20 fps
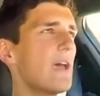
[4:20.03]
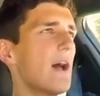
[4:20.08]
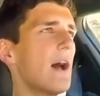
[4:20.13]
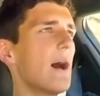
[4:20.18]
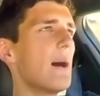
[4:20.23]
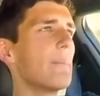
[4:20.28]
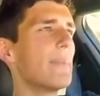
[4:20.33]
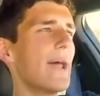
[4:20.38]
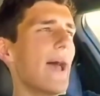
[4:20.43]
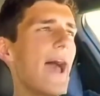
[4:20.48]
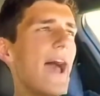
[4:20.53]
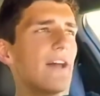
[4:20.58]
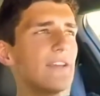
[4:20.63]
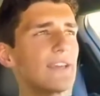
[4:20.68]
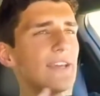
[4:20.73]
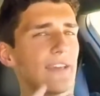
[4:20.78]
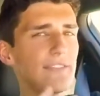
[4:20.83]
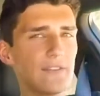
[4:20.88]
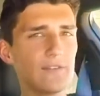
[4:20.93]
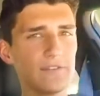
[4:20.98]
But how do
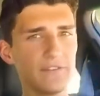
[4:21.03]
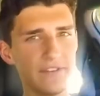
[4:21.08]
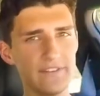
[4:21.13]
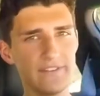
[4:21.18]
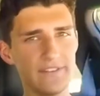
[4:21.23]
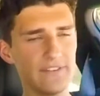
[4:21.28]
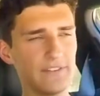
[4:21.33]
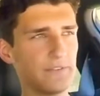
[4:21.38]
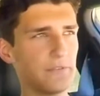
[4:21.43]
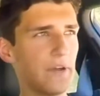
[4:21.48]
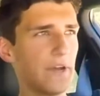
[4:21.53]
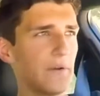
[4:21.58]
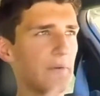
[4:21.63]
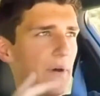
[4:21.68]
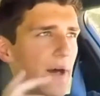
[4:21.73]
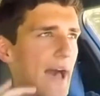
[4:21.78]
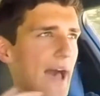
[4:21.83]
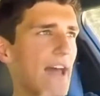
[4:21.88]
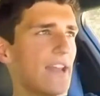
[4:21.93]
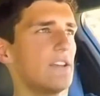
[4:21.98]
you get those listings to rank
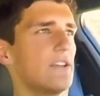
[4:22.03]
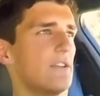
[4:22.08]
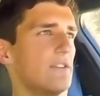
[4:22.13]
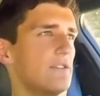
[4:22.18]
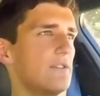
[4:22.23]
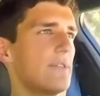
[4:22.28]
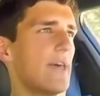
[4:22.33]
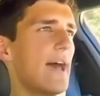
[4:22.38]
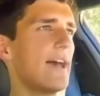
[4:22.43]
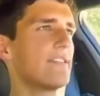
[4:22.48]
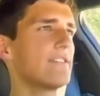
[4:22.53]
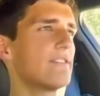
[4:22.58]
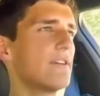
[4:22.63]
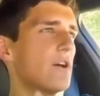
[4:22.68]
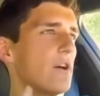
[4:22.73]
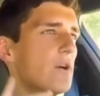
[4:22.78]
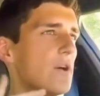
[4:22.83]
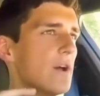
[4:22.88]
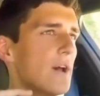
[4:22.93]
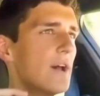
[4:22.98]
well? How do you do that?
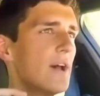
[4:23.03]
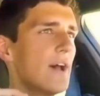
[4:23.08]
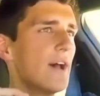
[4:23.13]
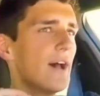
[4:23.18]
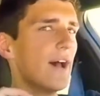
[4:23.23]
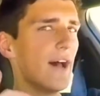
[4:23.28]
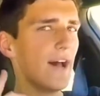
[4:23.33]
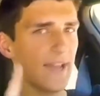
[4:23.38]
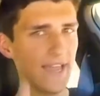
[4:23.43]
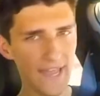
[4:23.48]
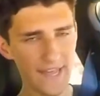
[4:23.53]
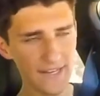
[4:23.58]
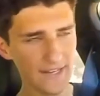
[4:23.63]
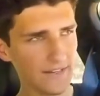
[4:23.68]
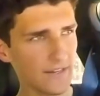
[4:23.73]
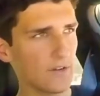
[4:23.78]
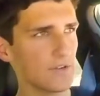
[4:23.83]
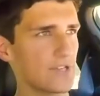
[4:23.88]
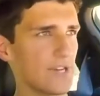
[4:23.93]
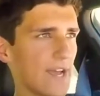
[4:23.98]
So again,
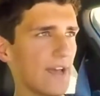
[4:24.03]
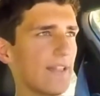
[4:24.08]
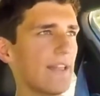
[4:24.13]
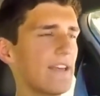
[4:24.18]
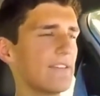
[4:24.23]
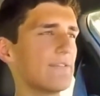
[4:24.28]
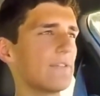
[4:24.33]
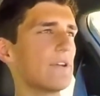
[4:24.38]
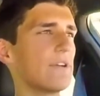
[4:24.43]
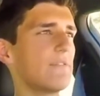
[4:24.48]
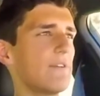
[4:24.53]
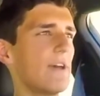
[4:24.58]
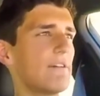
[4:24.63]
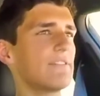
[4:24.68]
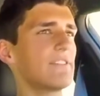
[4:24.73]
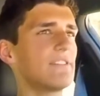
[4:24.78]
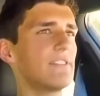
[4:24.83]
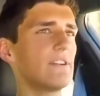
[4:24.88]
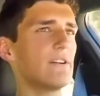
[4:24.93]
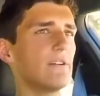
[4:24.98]
go check out last video if you
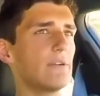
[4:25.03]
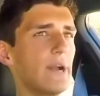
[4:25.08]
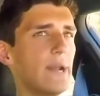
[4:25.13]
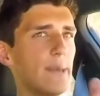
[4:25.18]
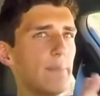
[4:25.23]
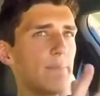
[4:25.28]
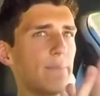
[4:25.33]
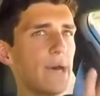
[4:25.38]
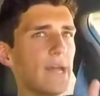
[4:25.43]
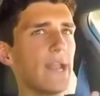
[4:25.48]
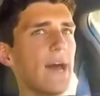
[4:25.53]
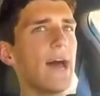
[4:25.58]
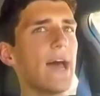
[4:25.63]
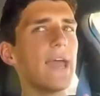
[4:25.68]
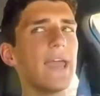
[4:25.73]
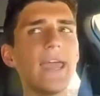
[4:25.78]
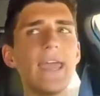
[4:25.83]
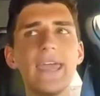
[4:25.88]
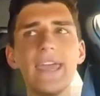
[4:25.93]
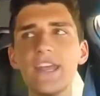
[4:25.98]
haven't seen it already, but
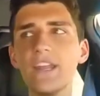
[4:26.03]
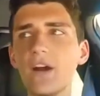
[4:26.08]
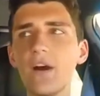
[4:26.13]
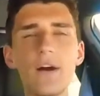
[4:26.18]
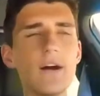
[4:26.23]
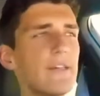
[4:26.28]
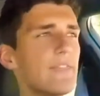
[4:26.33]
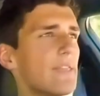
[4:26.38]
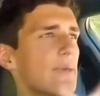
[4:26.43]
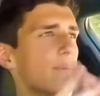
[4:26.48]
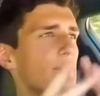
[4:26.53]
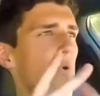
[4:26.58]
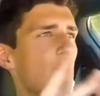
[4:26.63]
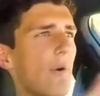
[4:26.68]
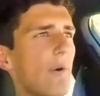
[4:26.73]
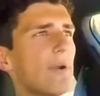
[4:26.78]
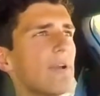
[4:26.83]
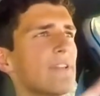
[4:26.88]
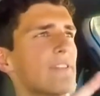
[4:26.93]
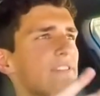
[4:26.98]
I hit on the
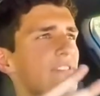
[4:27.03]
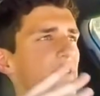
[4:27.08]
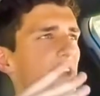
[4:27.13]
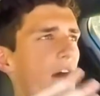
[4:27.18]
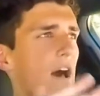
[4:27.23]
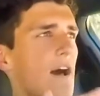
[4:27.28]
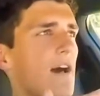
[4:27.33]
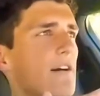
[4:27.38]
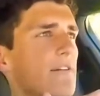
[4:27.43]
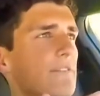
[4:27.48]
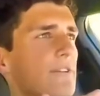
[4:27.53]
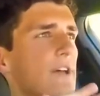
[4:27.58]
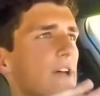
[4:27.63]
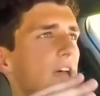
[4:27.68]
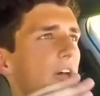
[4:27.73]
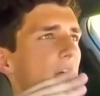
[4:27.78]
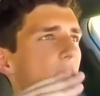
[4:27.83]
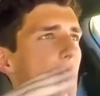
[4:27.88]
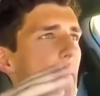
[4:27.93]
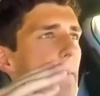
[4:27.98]
importance of
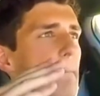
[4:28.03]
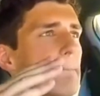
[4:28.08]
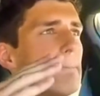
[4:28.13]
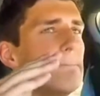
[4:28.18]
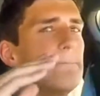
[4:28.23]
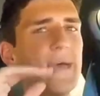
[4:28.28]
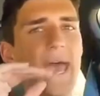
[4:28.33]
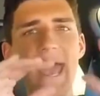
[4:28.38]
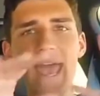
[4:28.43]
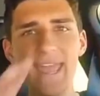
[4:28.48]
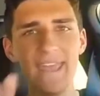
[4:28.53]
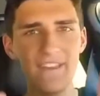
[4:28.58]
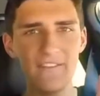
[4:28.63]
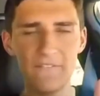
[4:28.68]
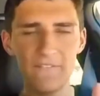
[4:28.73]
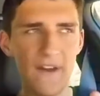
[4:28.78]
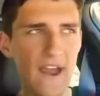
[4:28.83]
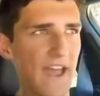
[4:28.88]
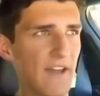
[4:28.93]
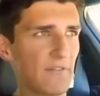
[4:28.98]

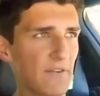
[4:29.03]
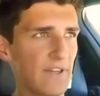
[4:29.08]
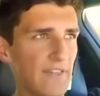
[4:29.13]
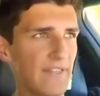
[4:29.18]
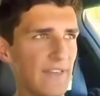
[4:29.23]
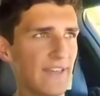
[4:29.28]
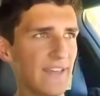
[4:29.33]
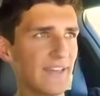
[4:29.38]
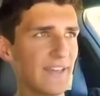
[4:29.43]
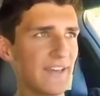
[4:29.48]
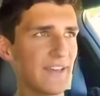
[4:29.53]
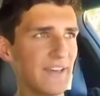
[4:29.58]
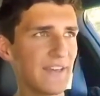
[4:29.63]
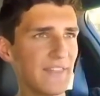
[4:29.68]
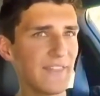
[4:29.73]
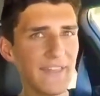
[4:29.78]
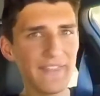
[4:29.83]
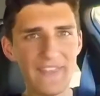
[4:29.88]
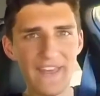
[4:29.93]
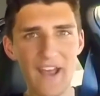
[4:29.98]
paying for everything
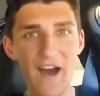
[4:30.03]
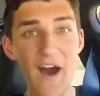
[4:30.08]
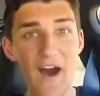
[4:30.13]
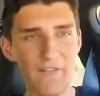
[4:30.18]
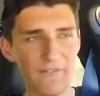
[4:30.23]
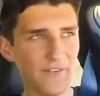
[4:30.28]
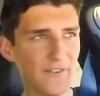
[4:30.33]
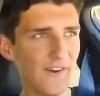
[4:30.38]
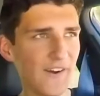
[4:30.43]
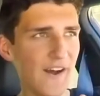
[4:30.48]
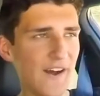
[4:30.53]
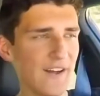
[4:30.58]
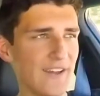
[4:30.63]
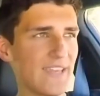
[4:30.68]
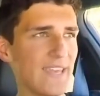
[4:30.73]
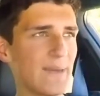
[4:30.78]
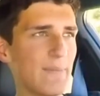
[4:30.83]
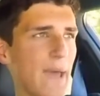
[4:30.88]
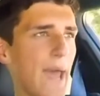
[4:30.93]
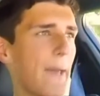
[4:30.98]
that they offer
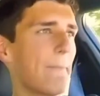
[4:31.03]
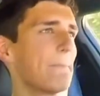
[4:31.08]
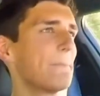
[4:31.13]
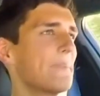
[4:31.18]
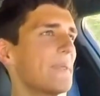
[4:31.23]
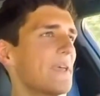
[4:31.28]
on eBay.